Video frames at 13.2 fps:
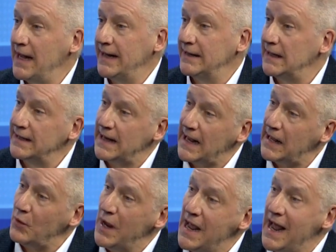And, and
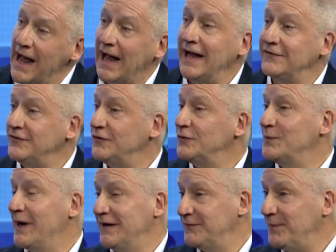now I do
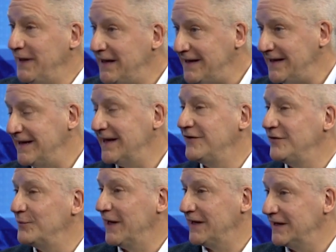my speaking, I
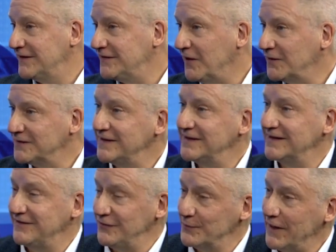do my consulting,
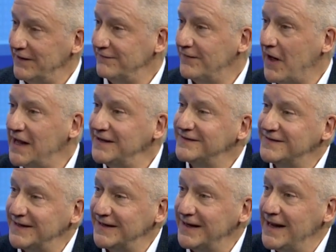I do my
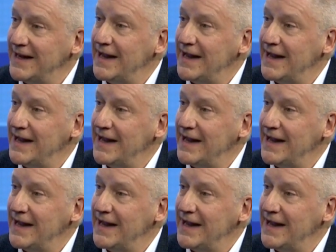advising,